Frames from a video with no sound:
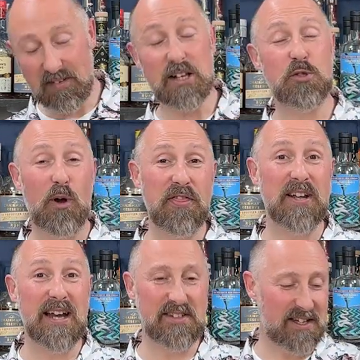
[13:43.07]
So I
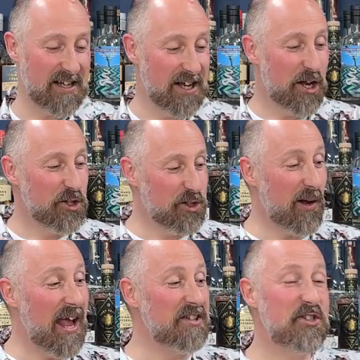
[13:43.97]
think that's it. So
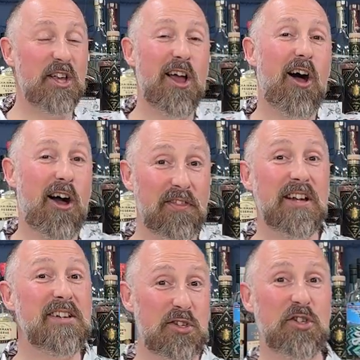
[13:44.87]
hence, I
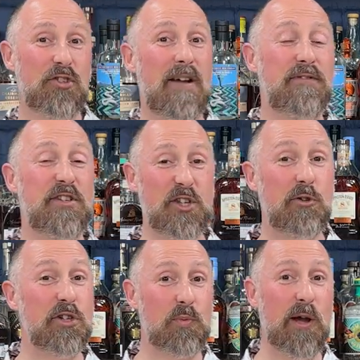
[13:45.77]
think this is Stratford
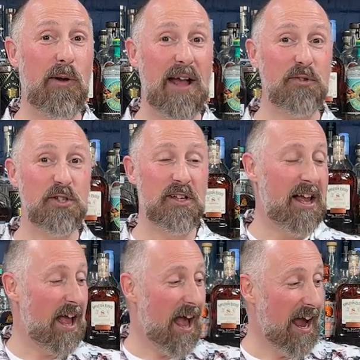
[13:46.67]
Soda's wheelhouse.
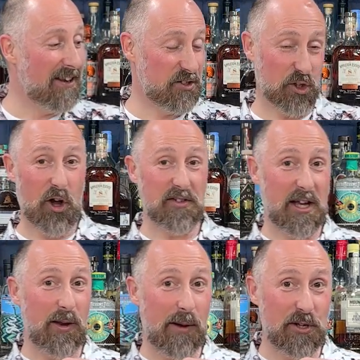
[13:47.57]
There's a
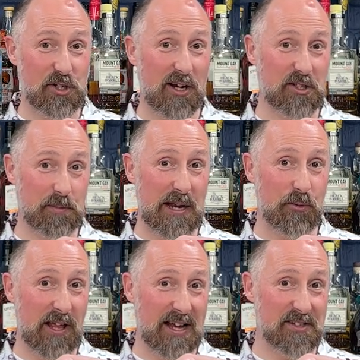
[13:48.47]
cocktail there, which I'll explain
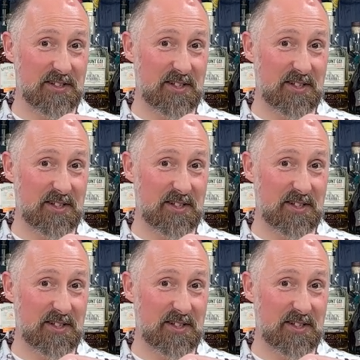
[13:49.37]
what that is in a